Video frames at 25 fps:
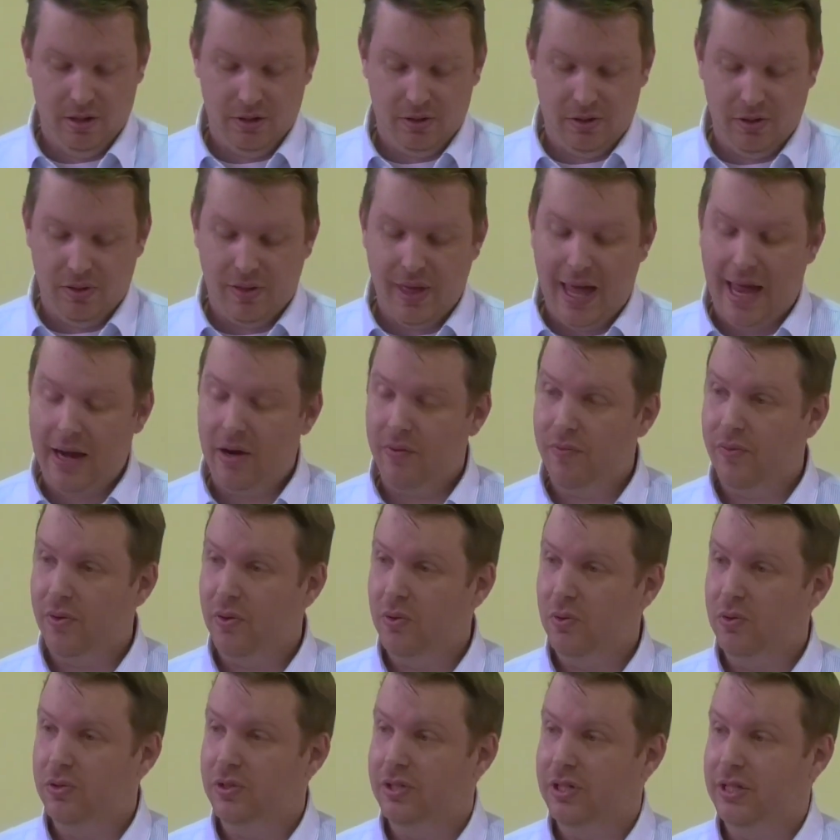to that of the
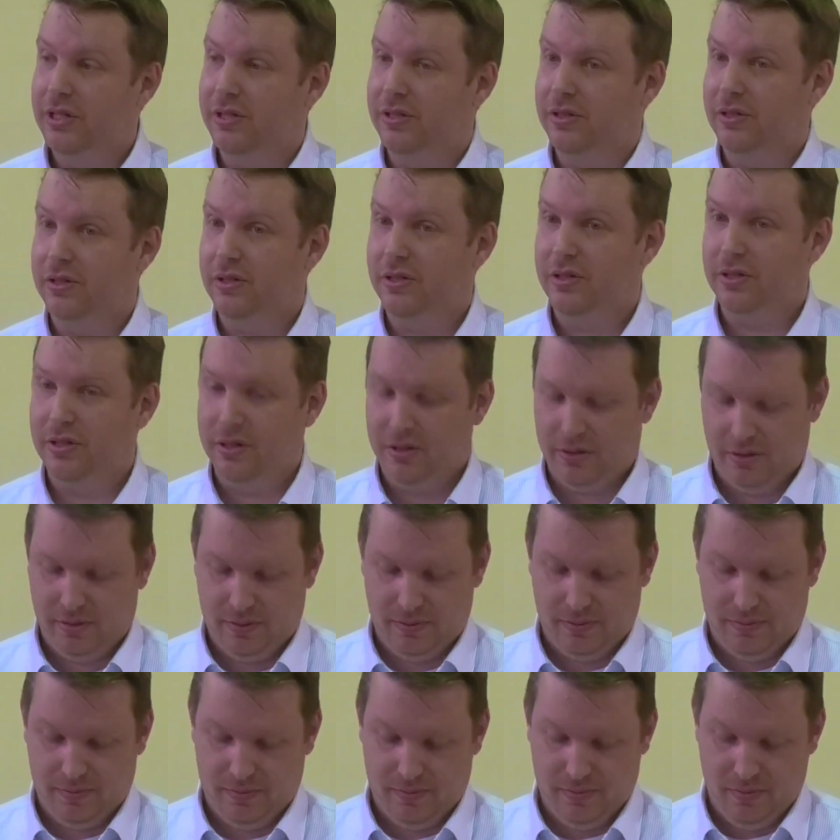Lord Jesus,
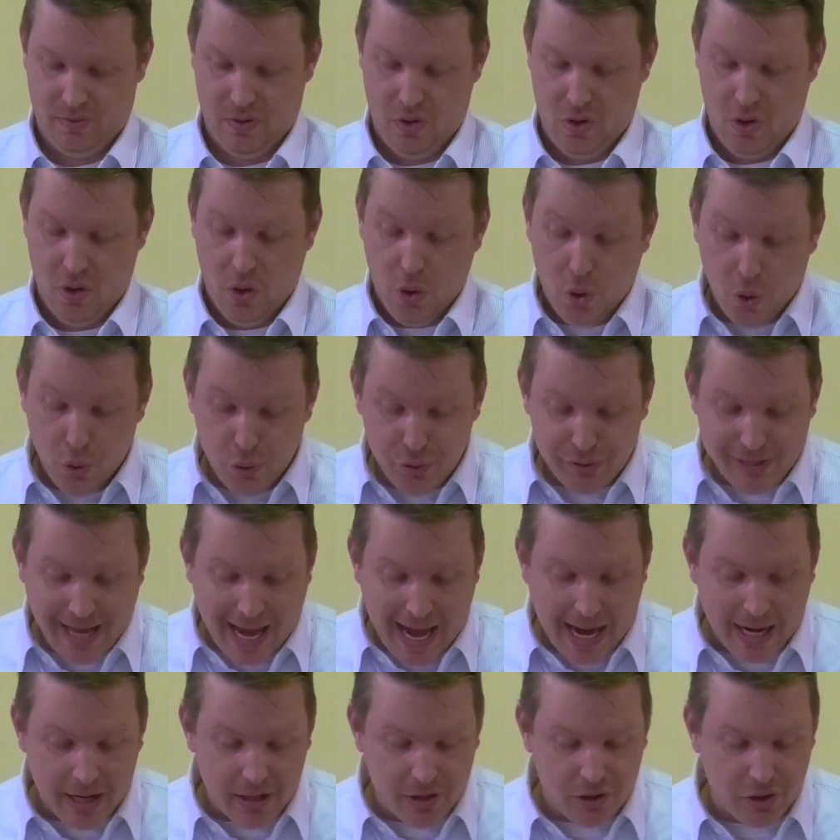whose
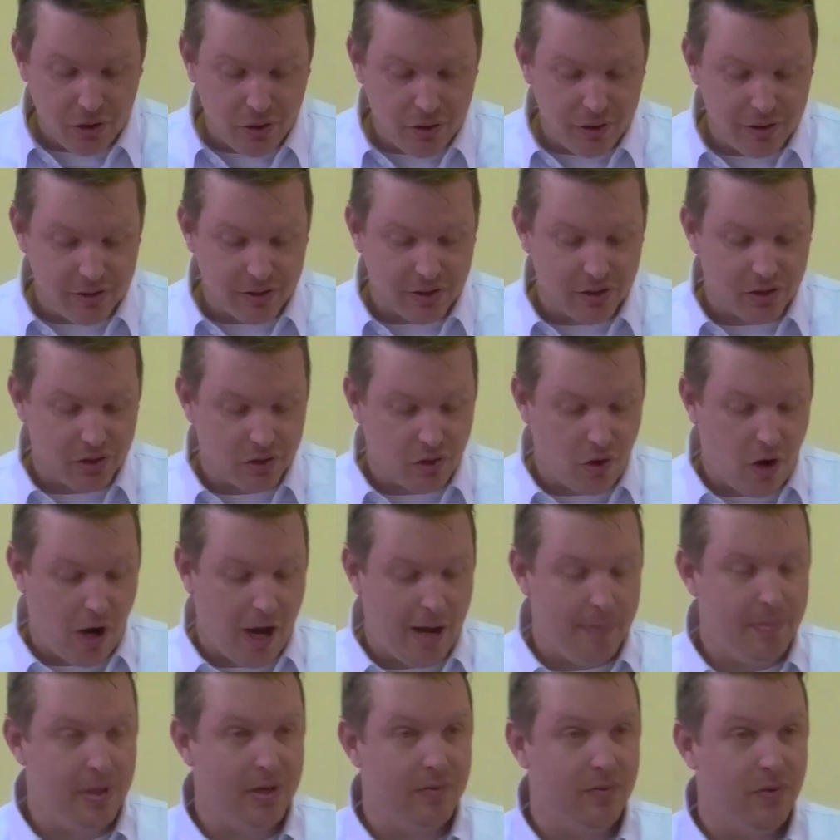attitude is
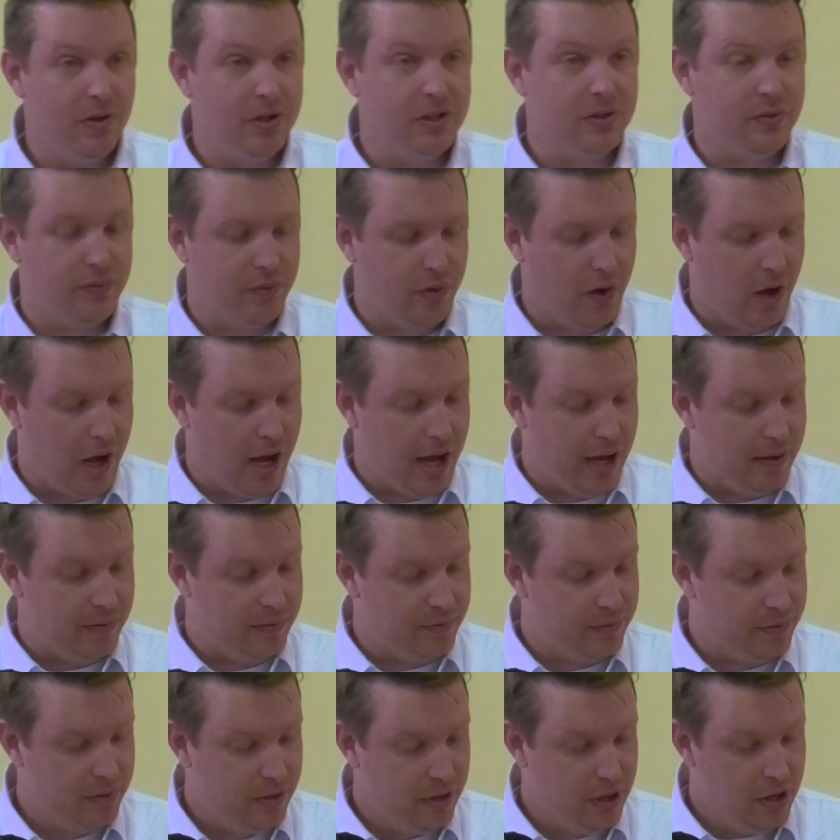described in verse
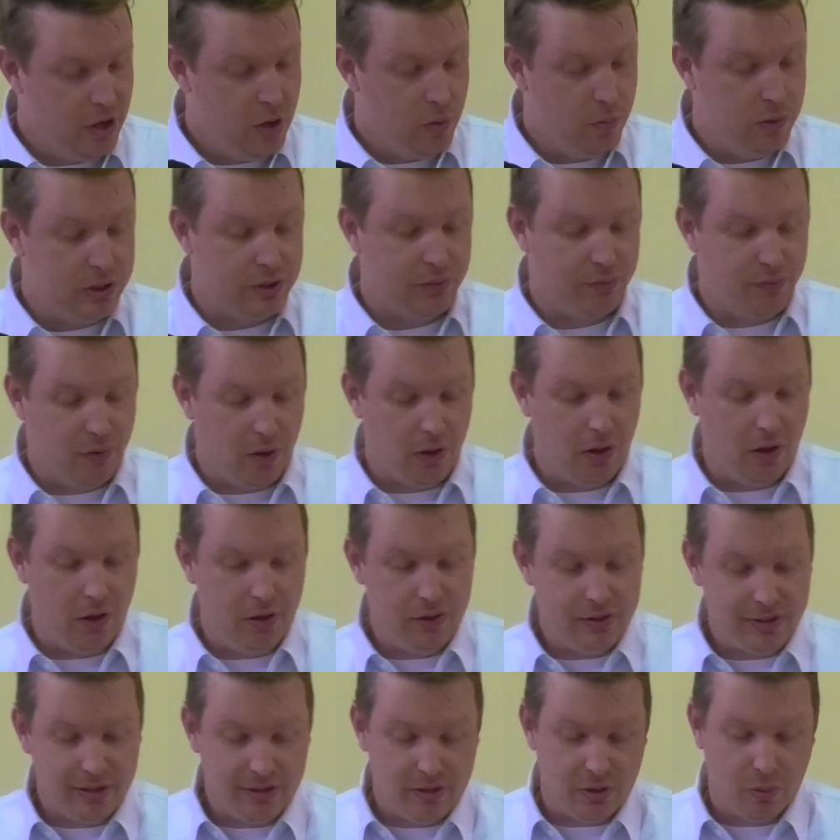5, which
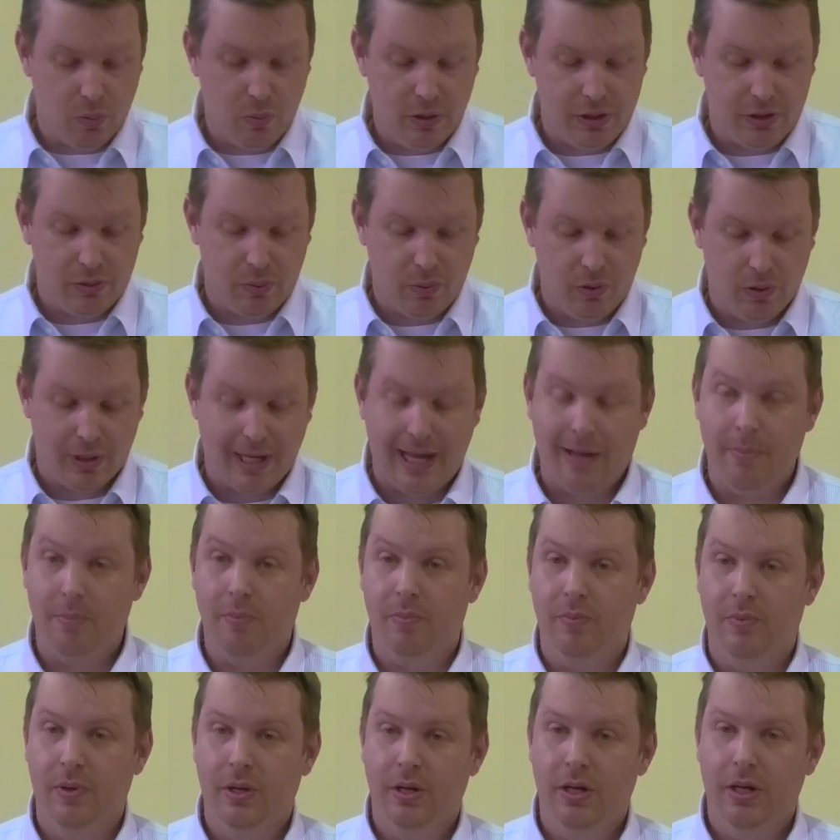follows and to which we'll
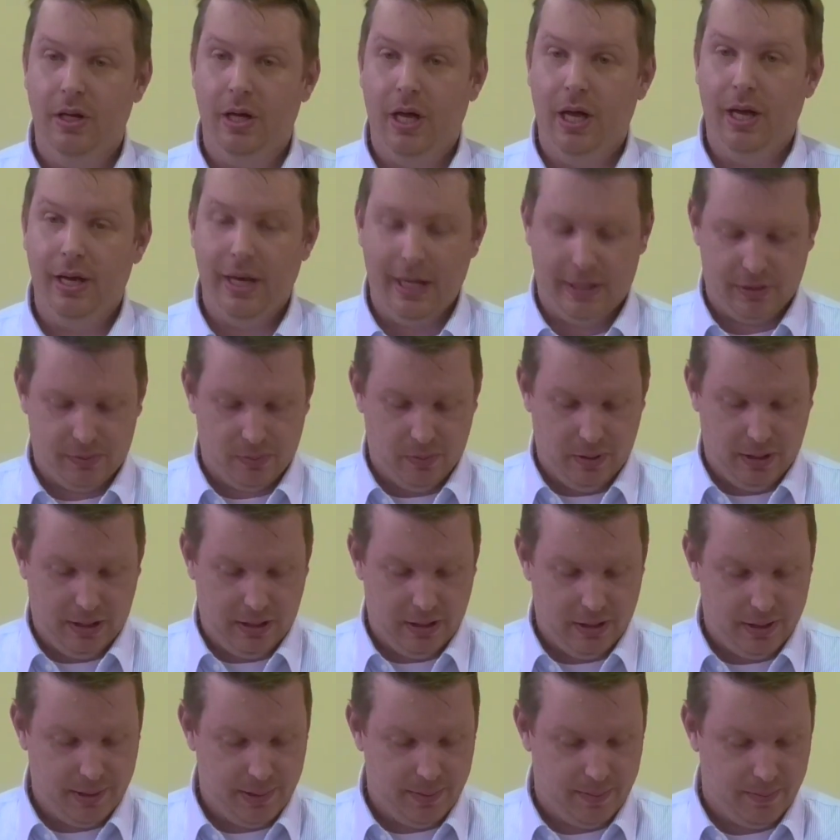come next
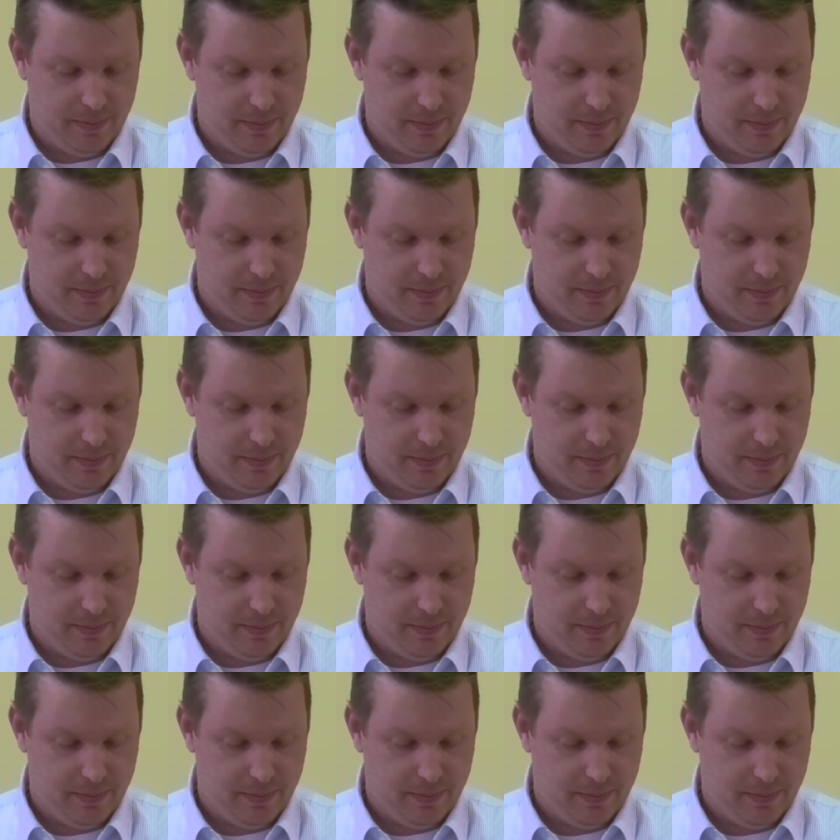week.